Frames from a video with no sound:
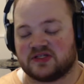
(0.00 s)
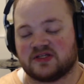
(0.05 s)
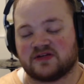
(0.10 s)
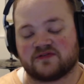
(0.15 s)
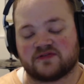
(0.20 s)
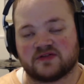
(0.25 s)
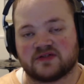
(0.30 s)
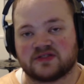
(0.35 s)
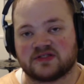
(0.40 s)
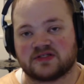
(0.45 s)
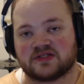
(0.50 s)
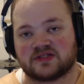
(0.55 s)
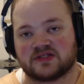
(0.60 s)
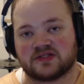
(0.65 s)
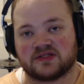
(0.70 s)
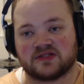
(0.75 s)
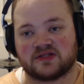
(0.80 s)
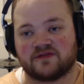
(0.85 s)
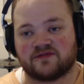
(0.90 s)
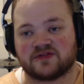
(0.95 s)

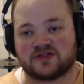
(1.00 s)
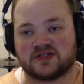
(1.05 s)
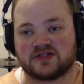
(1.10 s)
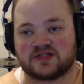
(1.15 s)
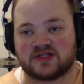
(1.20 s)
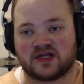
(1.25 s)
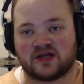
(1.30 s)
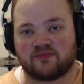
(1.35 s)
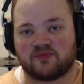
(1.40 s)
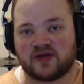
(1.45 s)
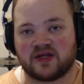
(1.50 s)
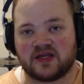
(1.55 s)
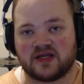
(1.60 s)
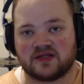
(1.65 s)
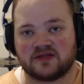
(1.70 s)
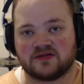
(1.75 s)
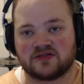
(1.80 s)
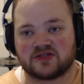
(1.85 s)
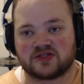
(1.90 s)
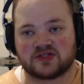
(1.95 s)
differences in opinions,